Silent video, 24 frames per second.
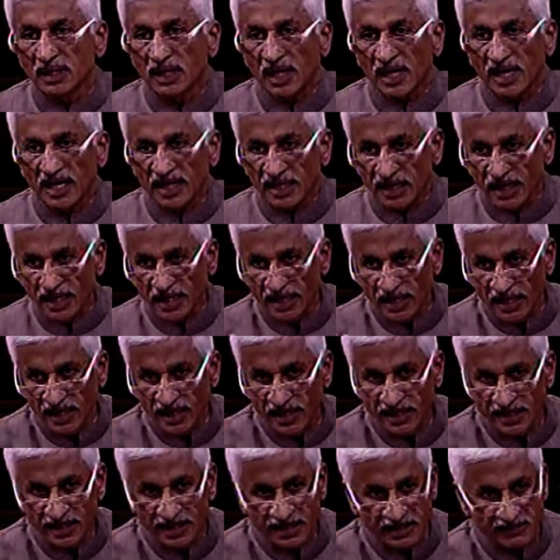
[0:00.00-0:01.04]

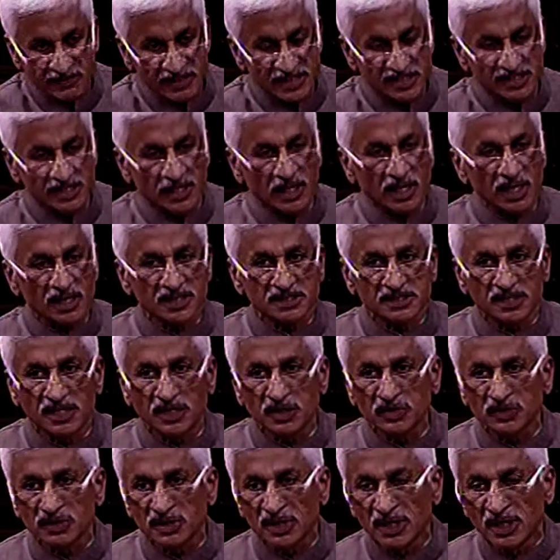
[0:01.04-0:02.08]
I request the August
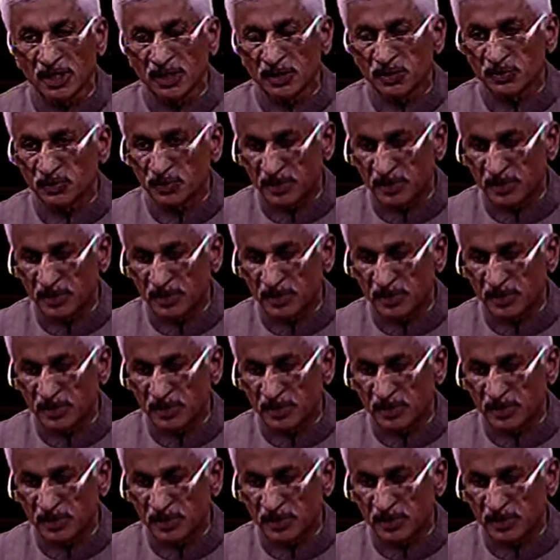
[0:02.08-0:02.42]
House to